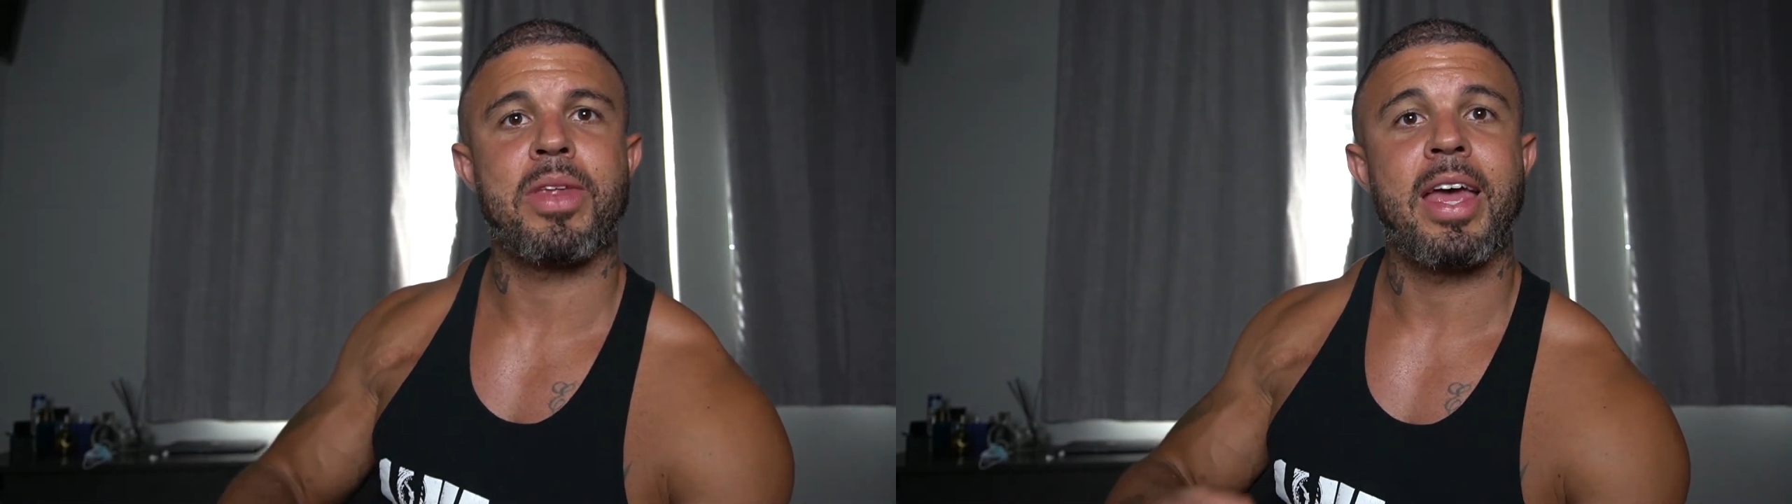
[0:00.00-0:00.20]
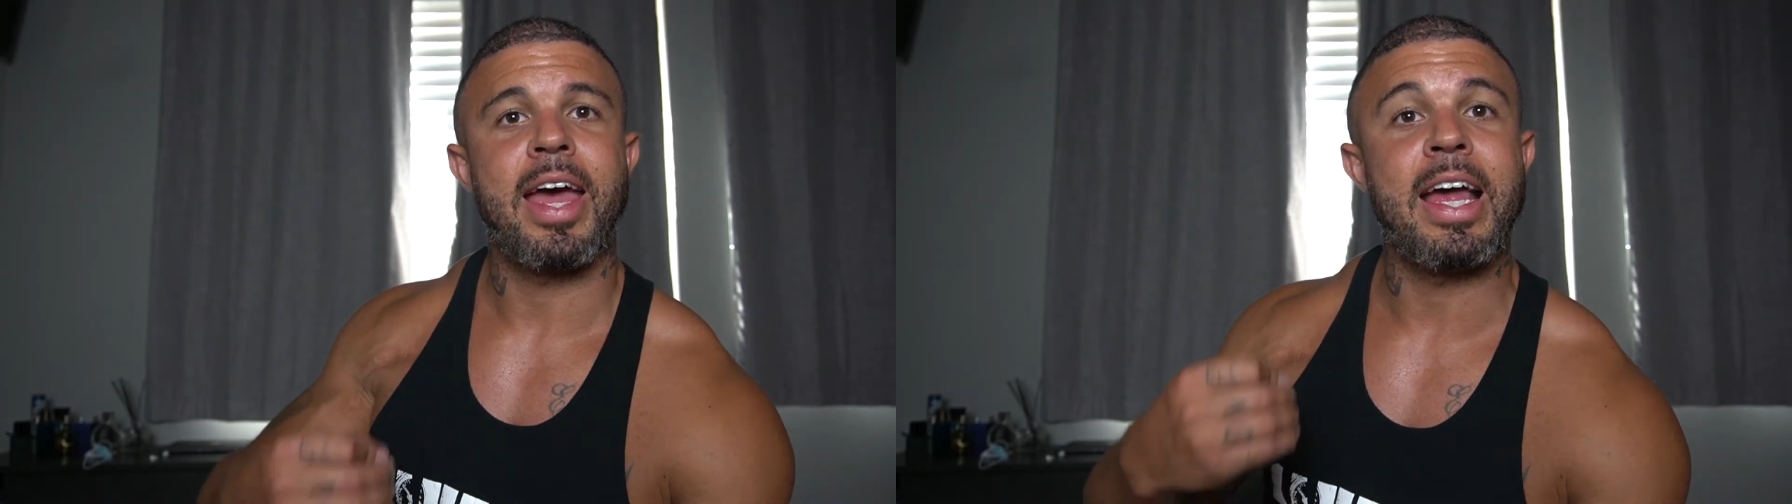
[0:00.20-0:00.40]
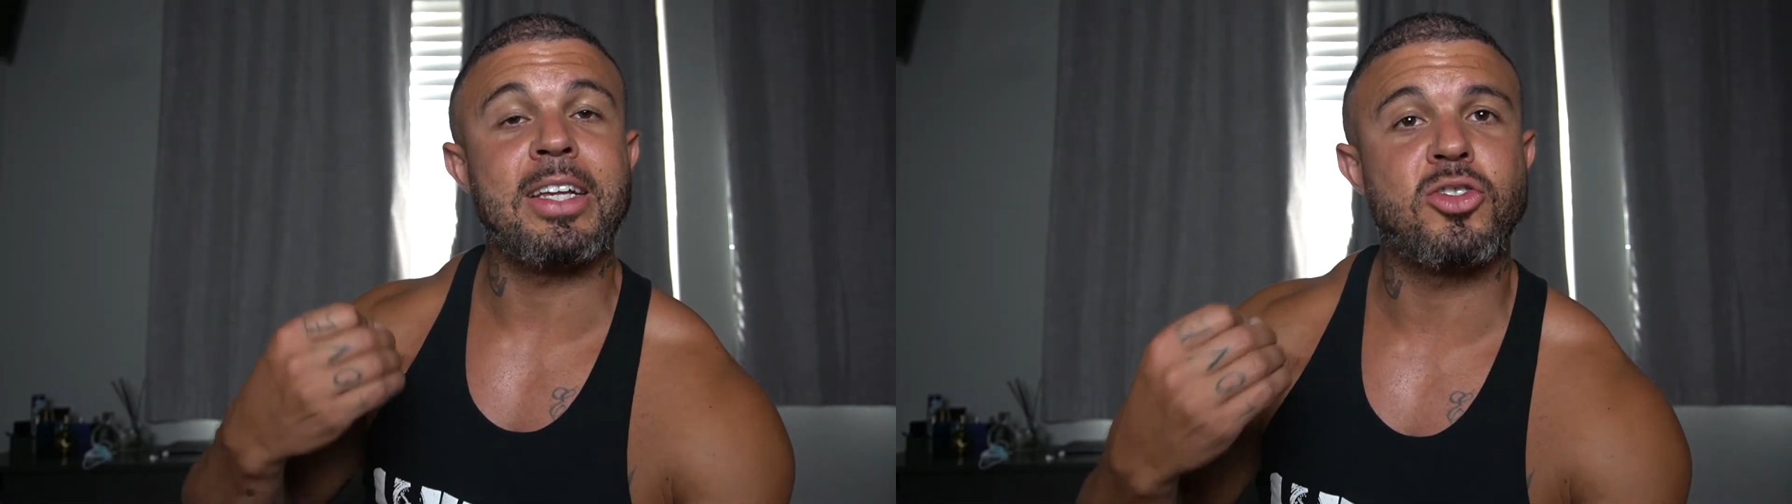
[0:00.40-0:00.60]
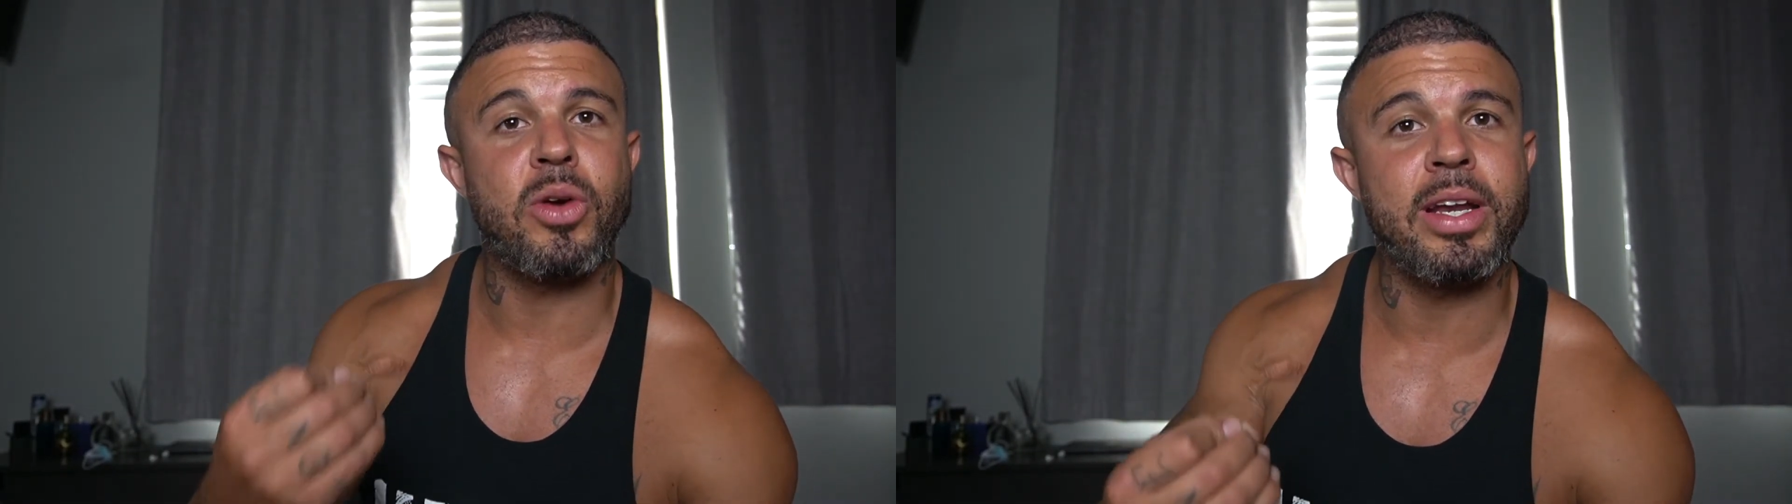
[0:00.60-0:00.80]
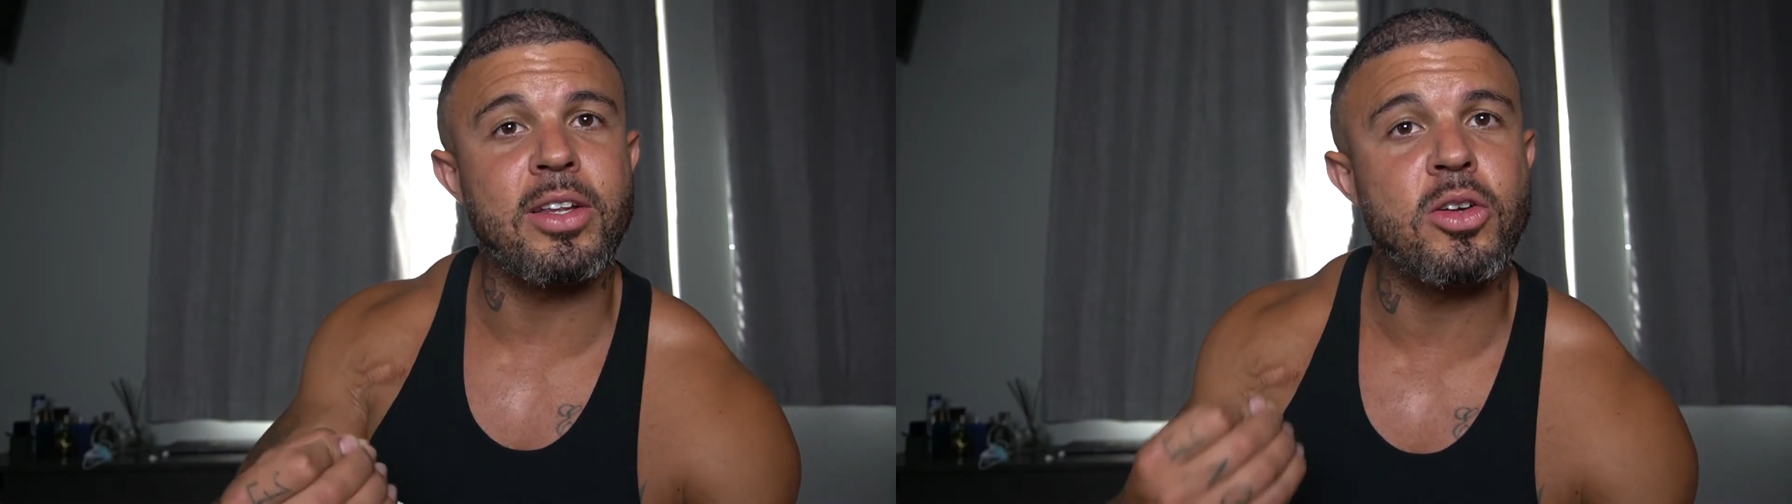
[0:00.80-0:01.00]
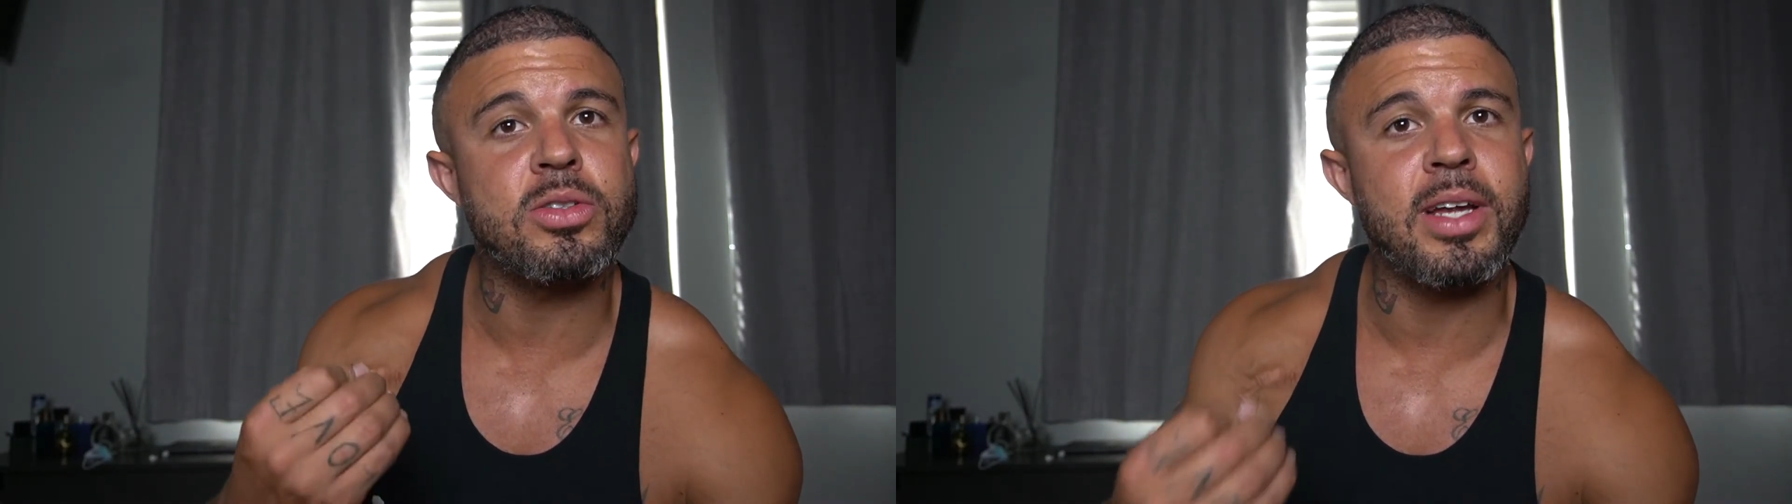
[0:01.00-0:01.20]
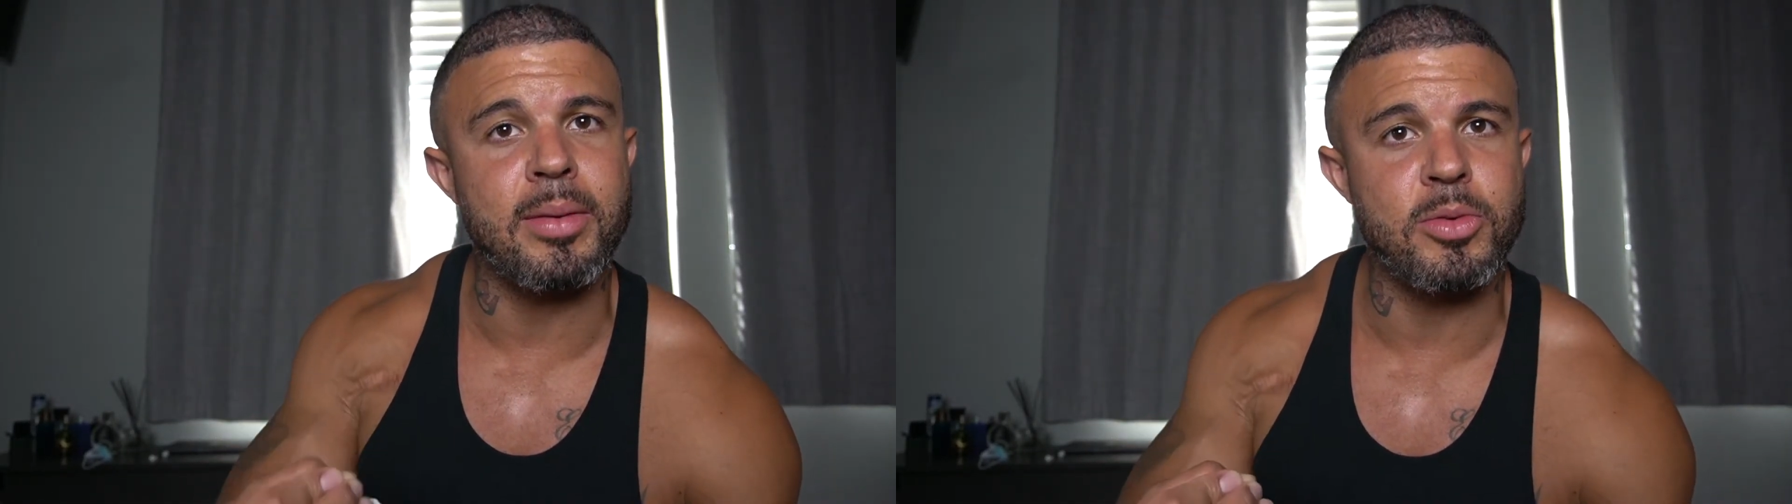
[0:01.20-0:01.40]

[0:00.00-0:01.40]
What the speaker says: and training those type